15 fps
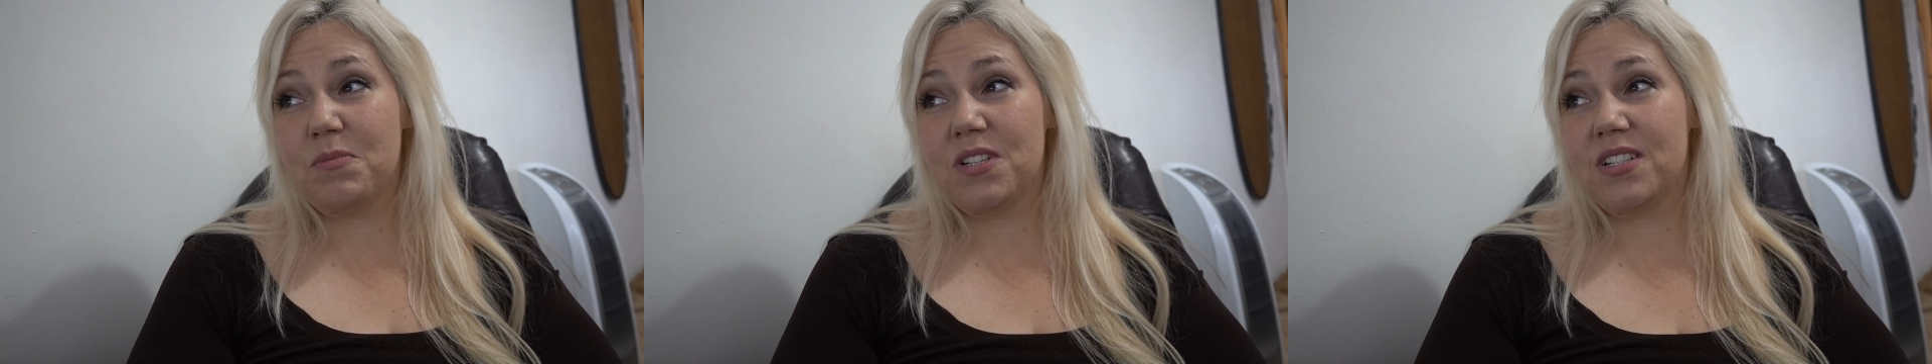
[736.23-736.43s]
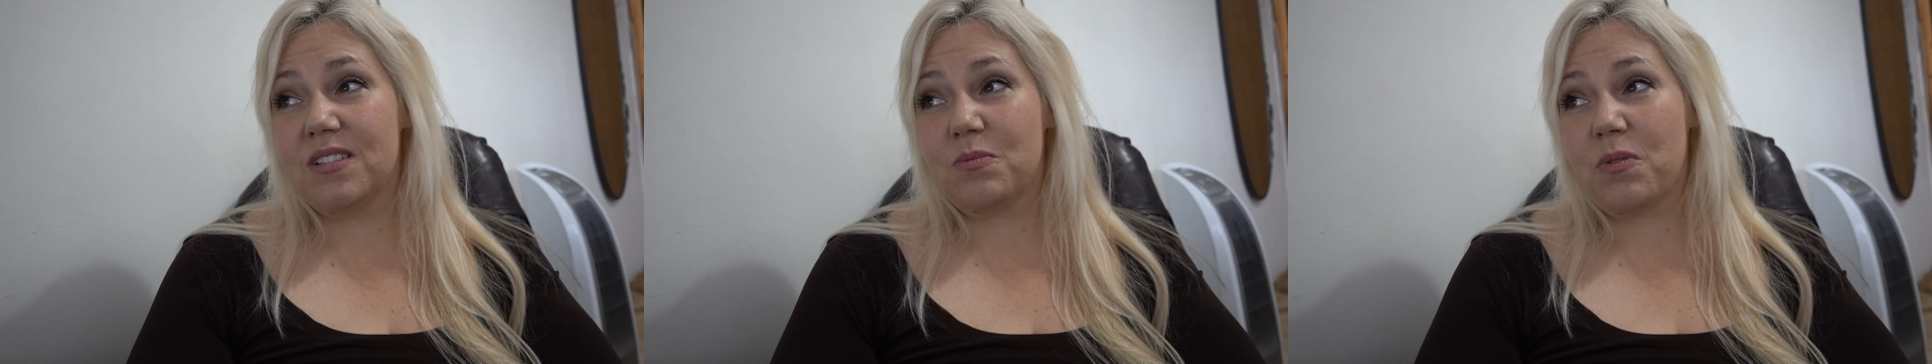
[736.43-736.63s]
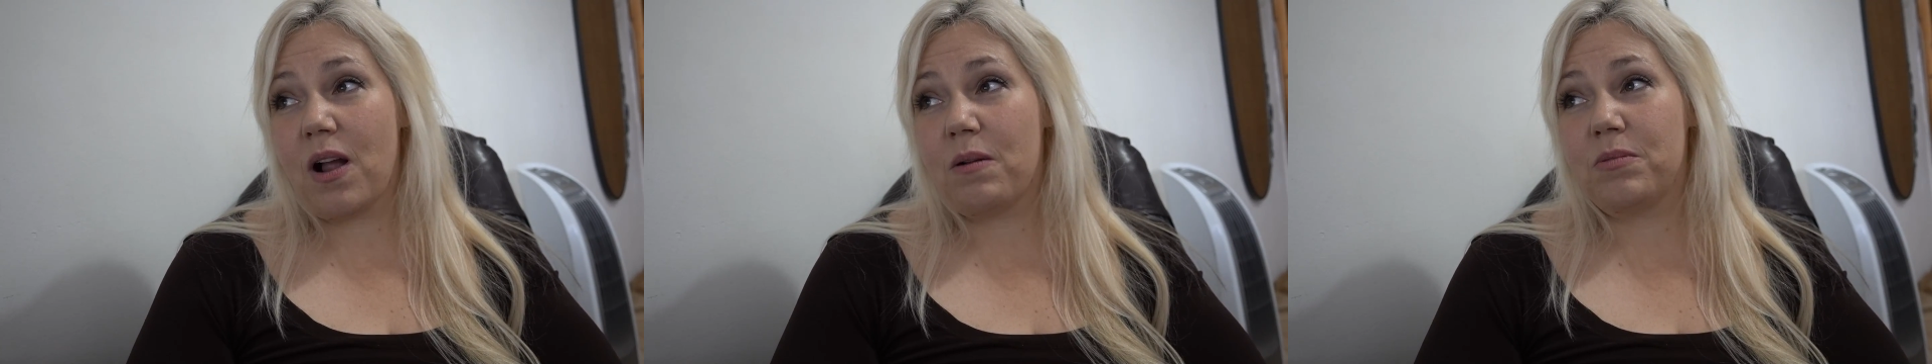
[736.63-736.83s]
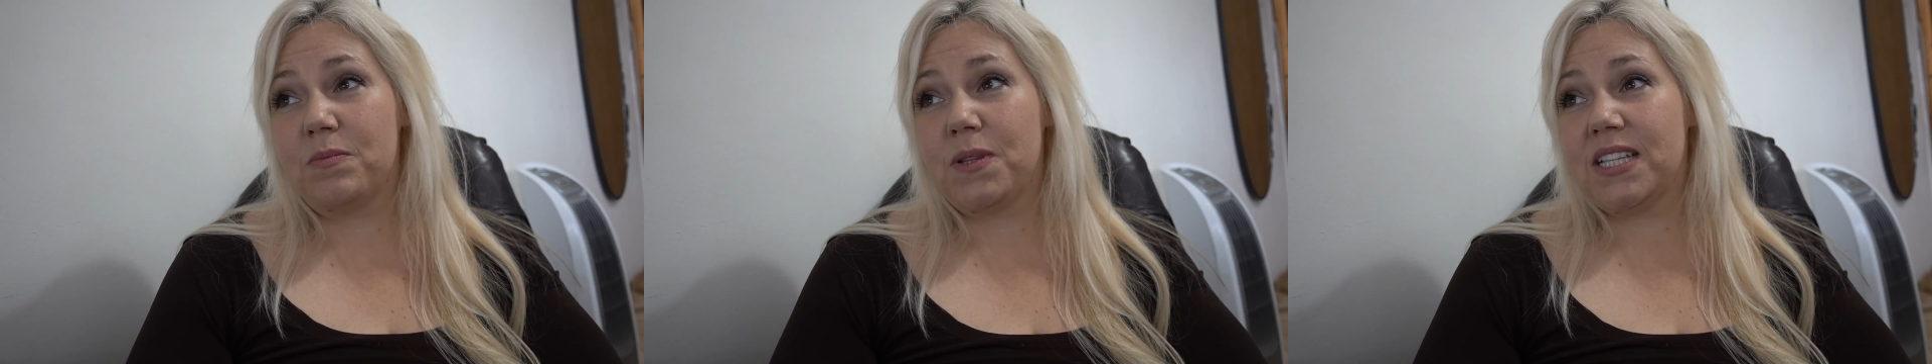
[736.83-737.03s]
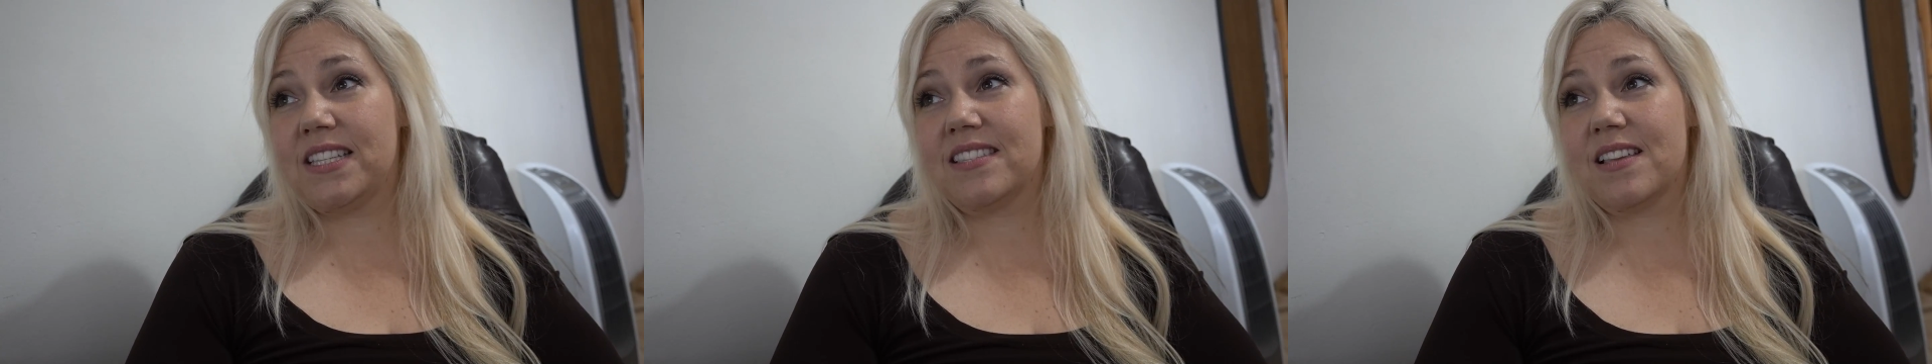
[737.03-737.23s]
but it's
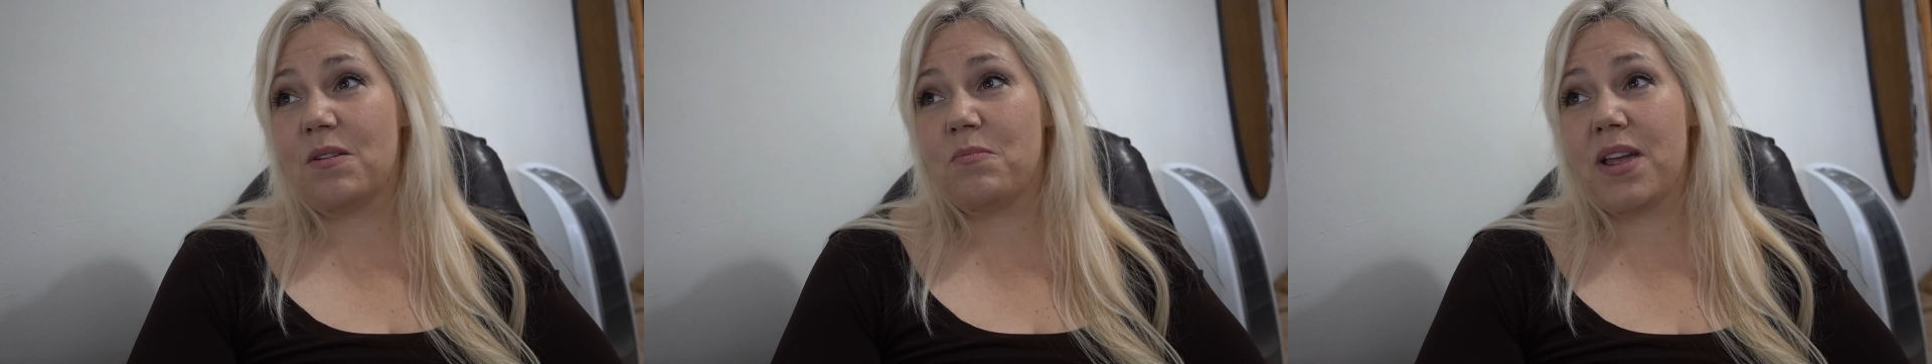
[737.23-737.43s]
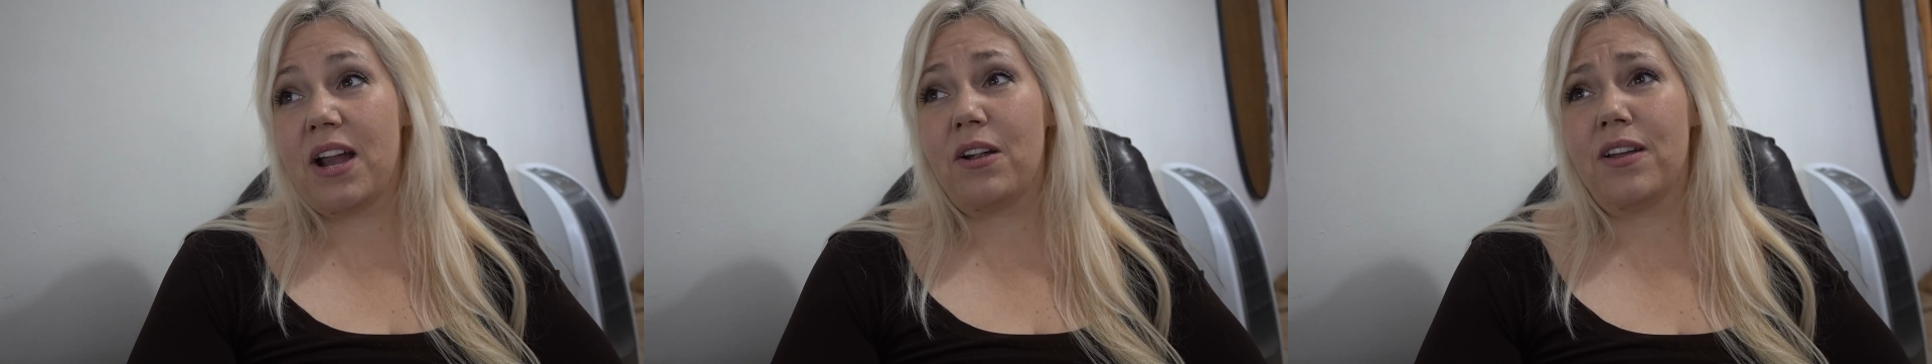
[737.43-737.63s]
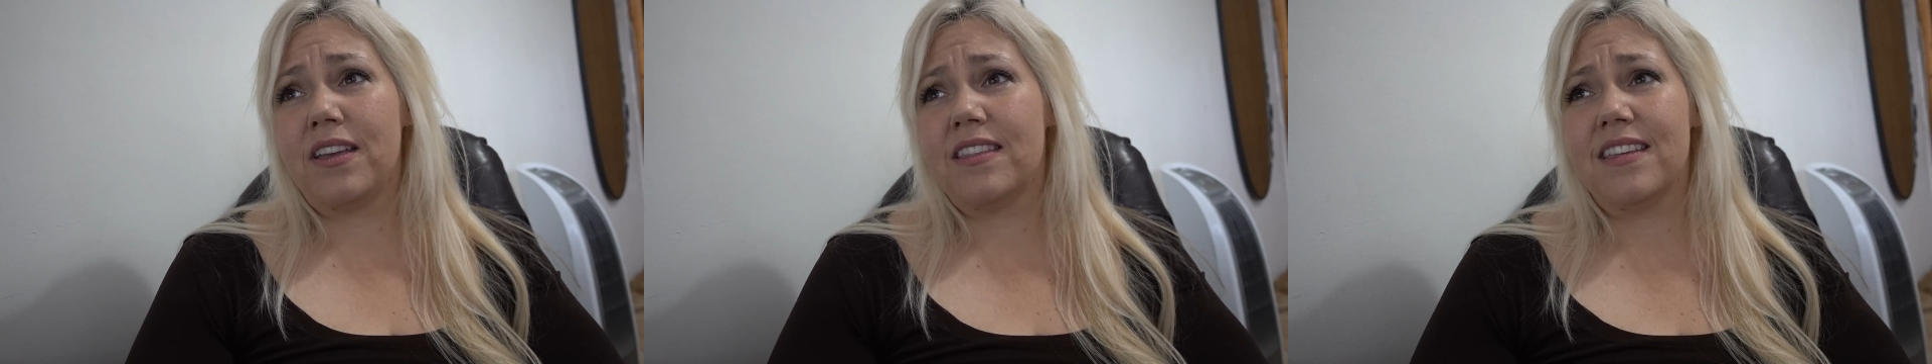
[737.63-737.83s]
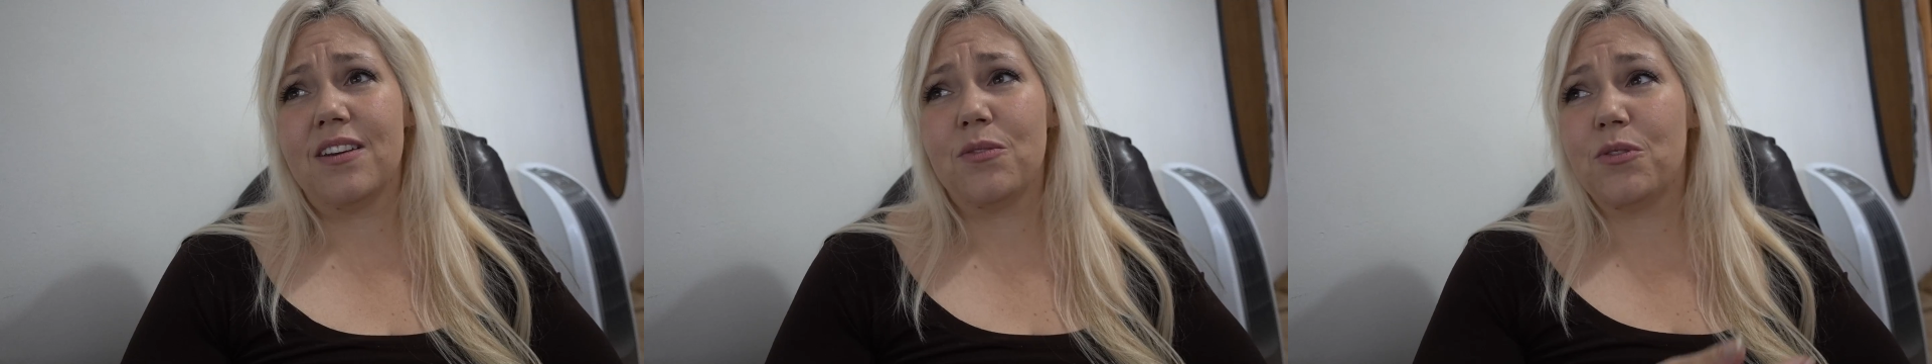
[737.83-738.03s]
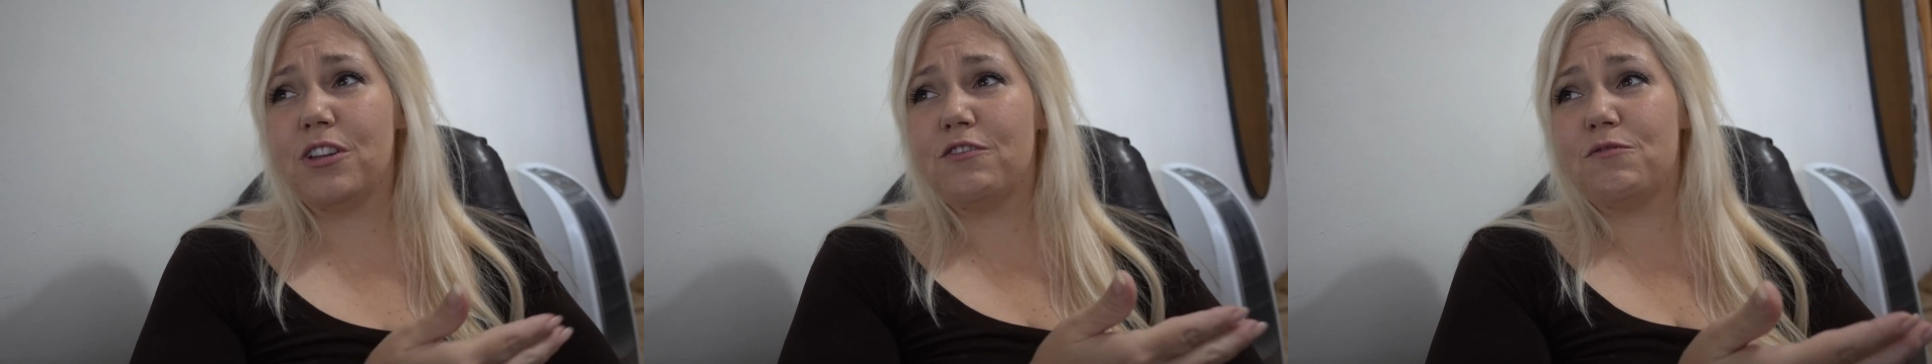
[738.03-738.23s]
probably some area
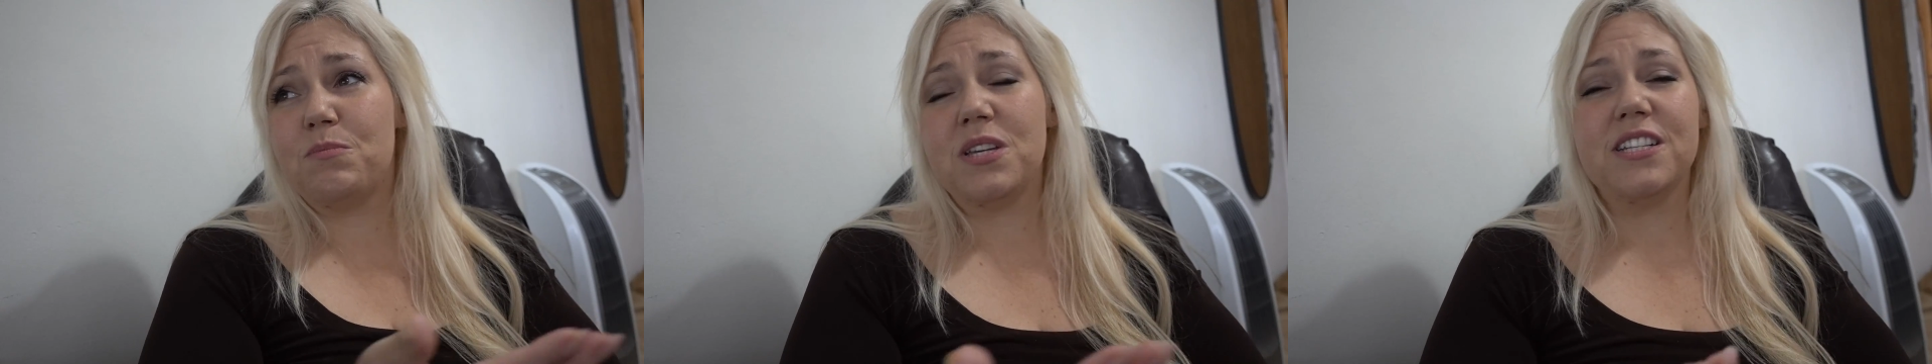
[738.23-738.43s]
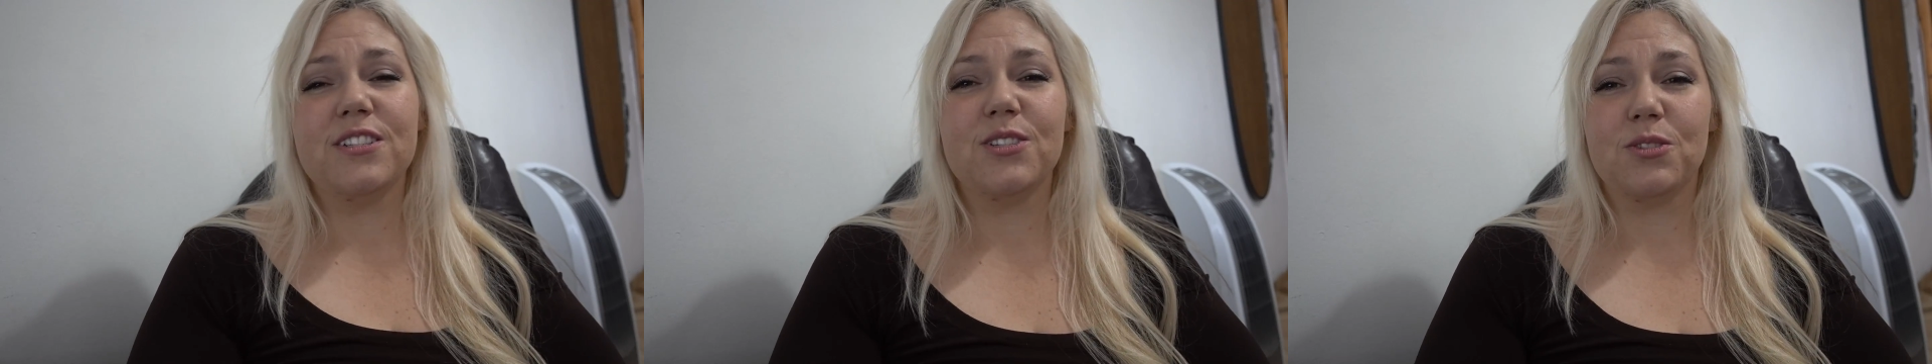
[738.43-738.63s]
that we've been